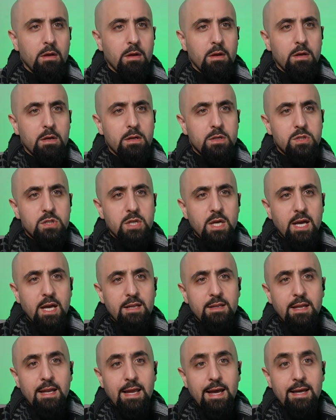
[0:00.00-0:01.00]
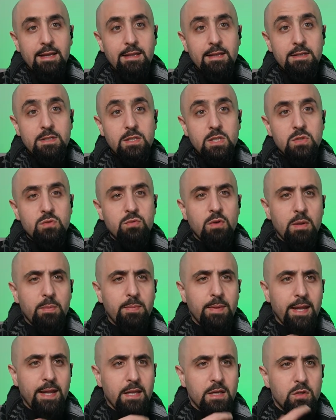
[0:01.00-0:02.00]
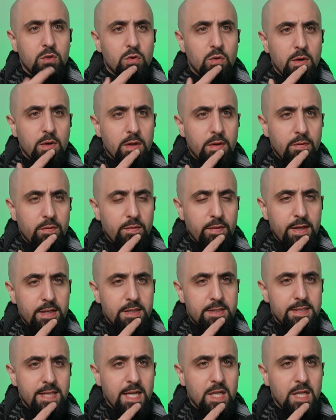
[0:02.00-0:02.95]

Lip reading: Jihad al-Aidi, is Israel planning to invade